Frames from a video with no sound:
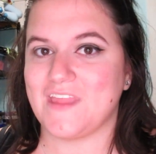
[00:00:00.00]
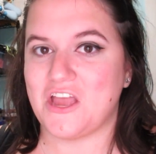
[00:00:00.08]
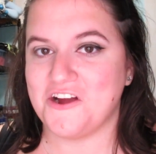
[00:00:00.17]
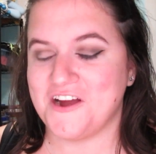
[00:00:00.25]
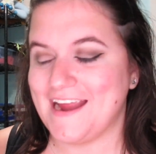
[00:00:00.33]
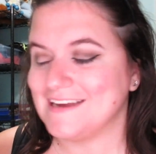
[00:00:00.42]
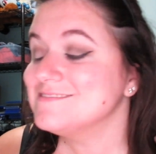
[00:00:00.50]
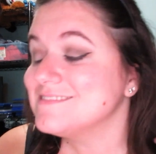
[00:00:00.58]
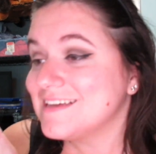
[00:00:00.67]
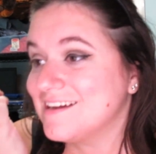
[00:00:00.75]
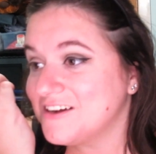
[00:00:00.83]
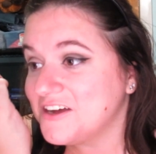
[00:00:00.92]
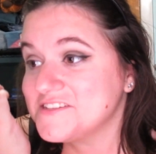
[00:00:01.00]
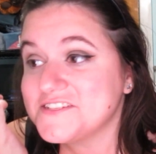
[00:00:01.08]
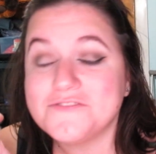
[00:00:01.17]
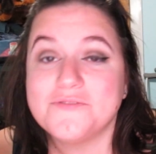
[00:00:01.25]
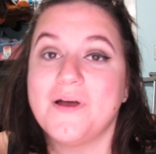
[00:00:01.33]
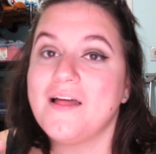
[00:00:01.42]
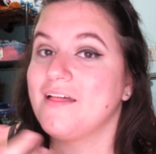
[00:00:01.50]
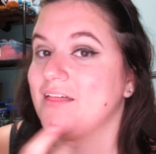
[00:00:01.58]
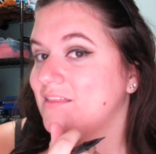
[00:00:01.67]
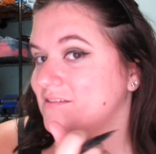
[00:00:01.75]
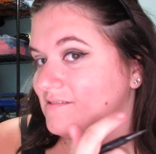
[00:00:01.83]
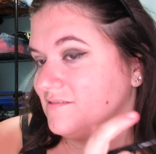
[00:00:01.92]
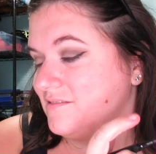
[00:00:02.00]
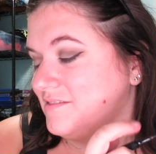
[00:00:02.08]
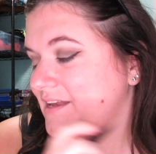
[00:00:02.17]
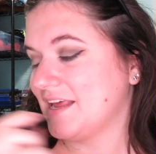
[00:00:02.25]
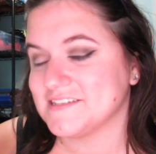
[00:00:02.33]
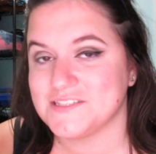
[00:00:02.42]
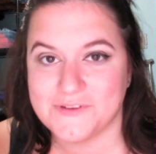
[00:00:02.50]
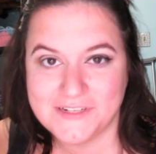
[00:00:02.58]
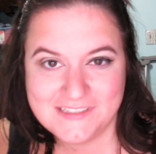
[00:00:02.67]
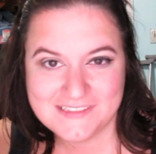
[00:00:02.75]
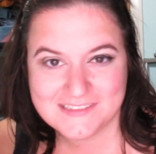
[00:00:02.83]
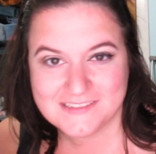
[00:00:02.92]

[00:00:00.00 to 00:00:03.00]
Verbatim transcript: Alright, now on to the next one.